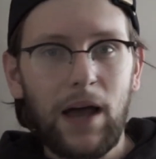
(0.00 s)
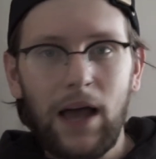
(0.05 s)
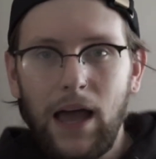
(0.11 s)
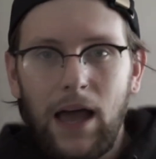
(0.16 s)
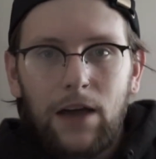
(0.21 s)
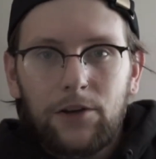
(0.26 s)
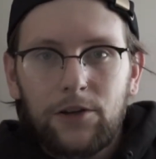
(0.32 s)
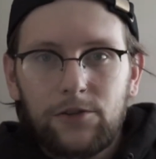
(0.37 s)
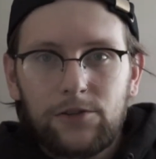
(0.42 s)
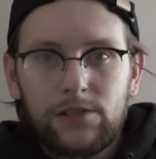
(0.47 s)

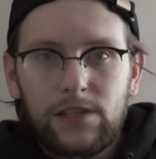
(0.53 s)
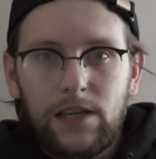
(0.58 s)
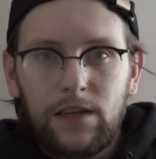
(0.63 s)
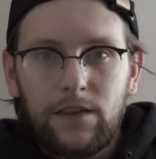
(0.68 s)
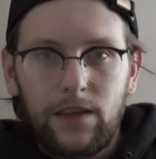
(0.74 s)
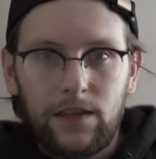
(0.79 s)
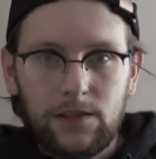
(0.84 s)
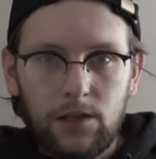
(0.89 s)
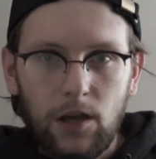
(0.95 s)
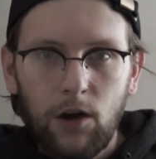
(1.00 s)
How do you say
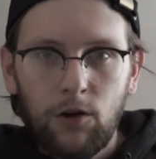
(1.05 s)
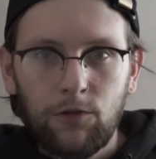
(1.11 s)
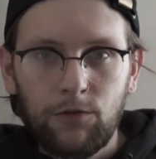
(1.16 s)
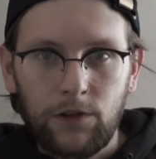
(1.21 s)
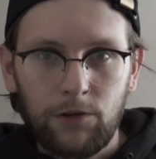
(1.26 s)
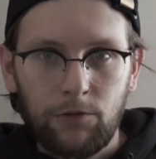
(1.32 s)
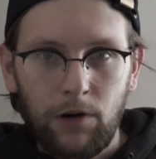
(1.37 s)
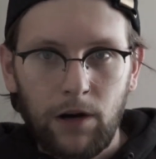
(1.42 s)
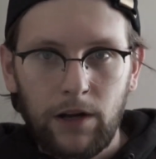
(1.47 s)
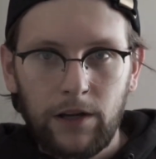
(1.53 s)
that? It's
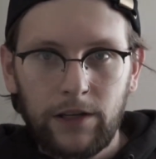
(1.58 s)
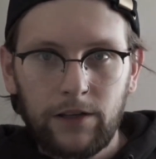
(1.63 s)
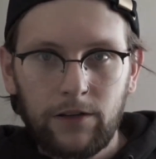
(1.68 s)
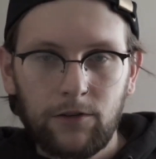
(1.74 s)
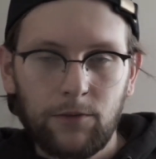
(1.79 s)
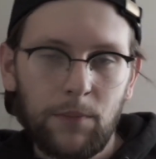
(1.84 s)
COVID, right?